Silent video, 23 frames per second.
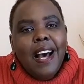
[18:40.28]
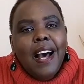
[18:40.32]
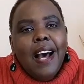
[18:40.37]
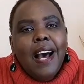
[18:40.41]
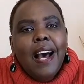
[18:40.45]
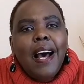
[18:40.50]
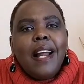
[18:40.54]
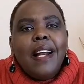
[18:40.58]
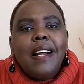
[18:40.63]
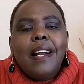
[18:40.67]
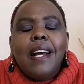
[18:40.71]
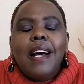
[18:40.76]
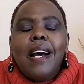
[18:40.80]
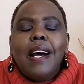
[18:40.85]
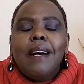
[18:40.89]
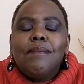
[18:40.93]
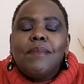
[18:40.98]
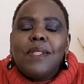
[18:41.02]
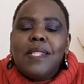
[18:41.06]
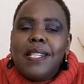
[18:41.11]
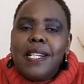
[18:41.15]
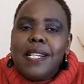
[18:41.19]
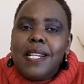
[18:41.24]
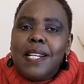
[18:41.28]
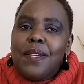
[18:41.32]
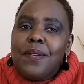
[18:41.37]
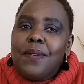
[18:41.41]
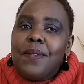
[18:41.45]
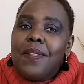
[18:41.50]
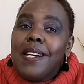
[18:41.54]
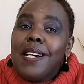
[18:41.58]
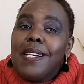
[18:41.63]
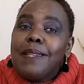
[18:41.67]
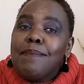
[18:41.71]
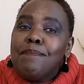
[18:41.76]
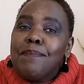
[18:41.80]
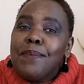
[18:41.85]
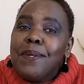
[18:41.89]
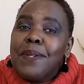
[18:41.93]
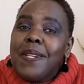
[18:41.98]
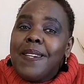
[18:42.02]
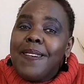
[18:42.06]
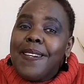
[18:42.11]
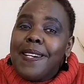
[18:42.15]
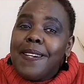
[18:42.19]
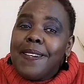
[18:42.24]
And I'm telling you, that
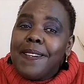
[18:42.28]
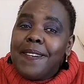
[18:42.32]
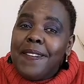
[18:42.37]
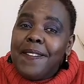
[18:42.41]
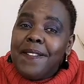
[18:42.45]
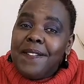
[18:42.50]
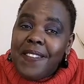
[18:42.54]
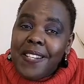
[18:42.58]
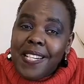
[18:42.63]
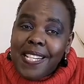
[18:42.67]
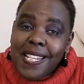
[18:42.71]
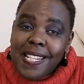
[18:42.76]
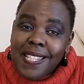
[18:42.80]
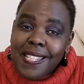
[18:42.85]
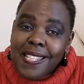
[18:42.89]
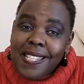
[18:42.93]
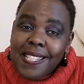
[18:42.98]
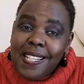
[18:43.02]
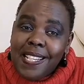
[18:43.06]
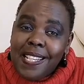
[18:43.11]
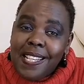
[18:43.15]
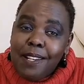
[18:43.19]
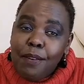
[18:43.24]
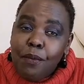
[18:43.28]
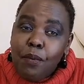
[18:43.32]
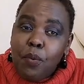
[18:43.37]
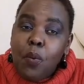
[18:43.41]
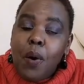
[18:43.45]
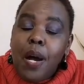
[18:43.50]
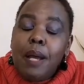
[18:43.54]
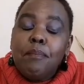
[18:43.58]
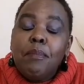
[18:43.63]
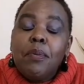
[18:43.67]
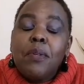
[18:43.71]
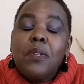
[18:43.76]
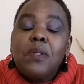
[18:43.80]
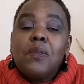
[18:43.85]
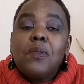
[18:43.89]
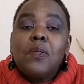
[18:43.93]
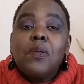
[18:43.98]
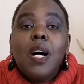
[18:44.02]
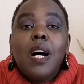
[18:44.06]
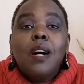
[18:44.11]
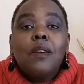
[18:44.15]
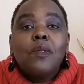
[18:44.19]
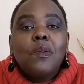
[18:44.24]
builds our confidence. We were able to
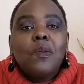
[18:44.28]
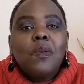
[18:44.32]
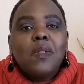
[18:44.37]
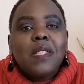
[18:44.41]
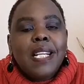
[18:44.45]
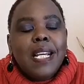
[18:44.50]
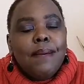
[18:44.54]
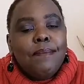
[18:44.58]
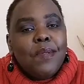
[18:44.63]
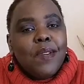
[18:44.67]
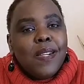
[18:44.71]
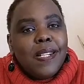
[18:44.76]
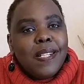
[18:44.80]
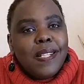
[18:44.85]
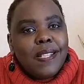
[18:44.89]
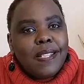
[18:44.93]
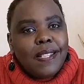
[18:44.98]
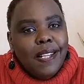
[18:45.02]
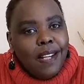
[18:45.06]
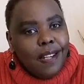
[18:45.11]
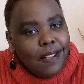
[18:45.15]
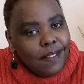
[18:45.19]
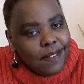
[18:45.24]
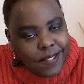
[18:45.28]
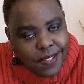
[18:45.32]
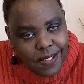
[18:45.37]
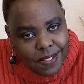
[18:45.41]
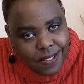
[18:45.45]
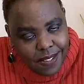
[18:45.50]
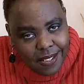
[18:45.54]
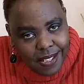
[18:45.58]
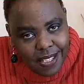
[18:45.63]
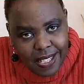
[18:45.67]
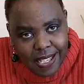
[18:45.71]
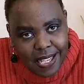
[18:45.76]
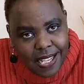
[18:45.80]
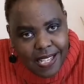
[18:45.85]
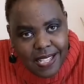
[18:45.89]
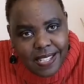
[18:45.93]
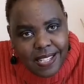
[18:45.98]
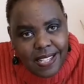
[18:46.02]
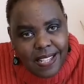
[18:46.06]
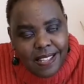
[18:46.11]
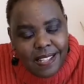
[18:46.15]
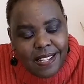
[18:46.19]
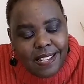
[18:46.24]
know how to time ourselves in
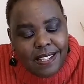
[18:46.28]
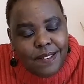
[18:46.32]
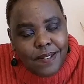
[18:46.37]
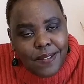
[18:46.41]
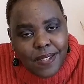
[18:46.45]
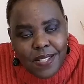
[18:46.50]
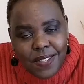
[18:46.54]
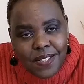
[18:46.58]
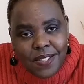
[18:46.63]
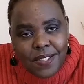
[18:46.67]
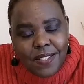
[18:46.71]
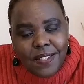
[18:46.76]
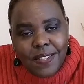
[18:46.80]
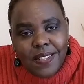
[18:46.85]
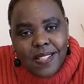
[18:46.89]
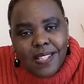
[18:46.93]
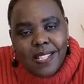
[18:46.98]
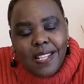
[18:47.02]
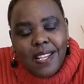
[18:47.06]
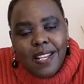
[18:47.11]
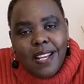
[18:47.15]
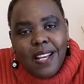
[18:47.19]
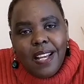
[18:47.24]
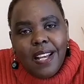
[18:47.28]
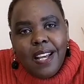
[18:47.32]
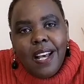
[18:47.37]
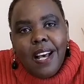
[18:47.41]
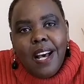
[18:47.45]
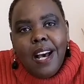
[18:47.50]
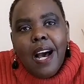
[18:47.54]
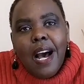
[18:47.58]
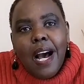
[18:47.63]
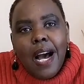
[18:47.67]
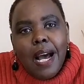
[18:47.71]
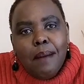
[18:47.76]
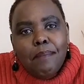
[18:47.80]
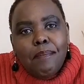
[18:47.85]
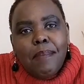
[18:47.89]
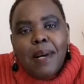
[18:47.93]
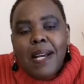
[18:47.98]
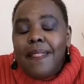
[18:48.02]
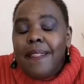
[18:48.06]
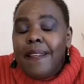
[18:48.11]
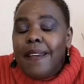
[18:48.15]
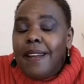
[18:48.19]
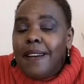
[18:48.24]
answering the questions. And
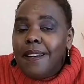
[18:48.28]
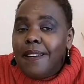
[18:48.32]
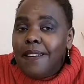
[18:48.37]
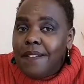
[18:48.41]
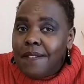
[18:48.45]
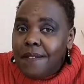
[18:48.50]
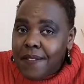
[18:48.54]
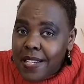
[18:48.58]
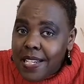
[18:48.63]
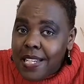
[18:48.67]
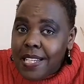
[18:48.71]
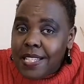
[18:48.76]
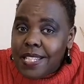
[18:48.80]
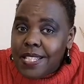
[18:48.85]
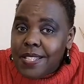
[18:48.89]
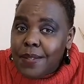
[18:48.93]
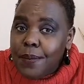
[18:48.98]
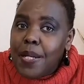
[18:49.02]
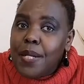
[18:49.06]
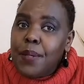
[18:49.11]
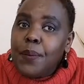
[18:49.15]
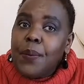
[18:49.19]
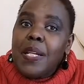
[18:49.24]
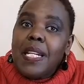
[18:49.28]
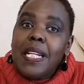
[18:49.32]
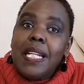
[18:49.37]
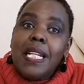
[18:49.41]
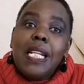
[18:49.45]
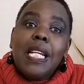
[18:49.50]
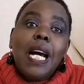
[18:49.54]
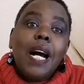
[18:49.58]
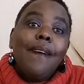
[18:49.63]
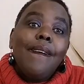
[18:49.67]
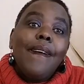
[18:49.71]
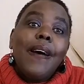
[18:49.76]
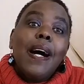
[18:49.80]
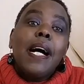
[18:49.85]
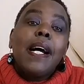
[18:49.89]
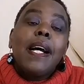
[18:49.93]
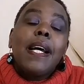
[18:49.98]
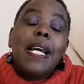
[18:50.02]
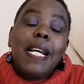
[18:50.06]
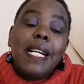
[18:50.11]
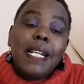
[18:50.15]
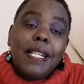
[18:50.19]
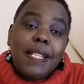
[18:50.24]
by the end of it, when we did our
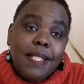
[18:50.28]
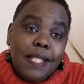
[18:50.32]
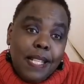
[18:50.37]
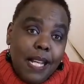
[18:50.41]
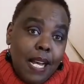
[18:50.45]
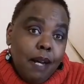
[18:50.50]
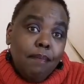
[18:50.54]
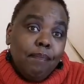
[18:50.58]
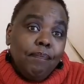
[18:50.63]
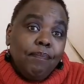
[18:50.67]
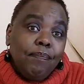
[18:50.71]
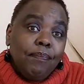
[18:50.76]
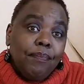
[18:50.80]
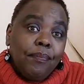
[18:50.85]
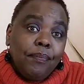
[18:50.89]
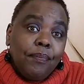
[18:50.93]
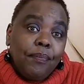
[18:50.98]
exam,